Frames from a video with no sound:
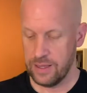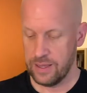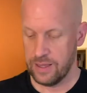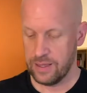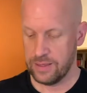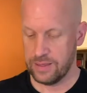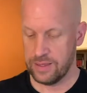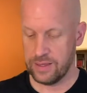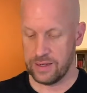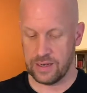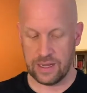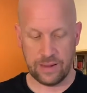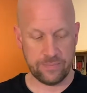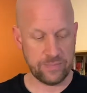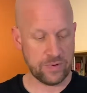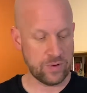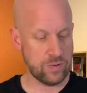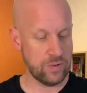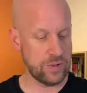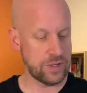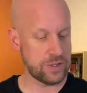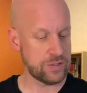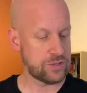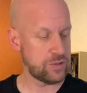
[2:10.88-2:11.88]
Then I'm
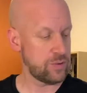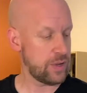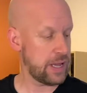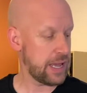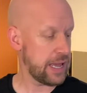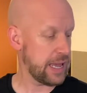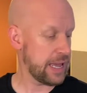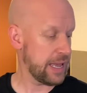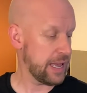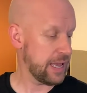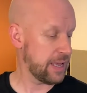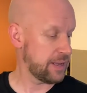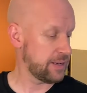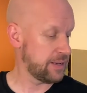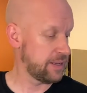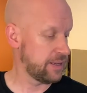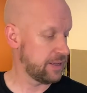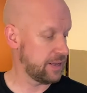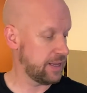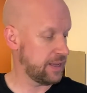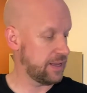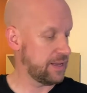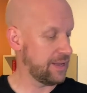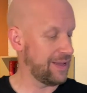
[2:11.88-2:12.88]
going to add
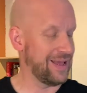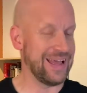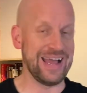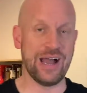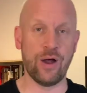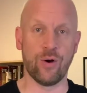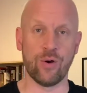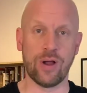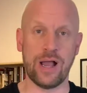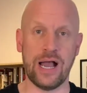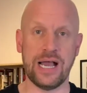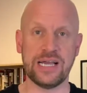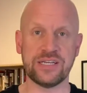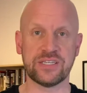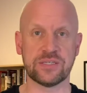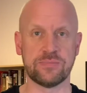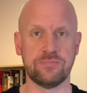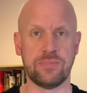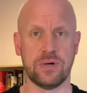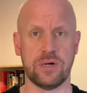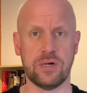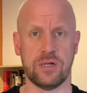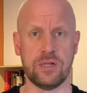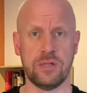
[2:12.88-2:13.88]
our ice
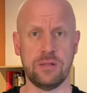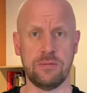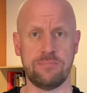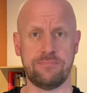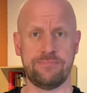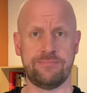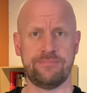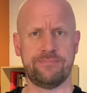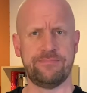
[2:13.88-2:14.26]
ball.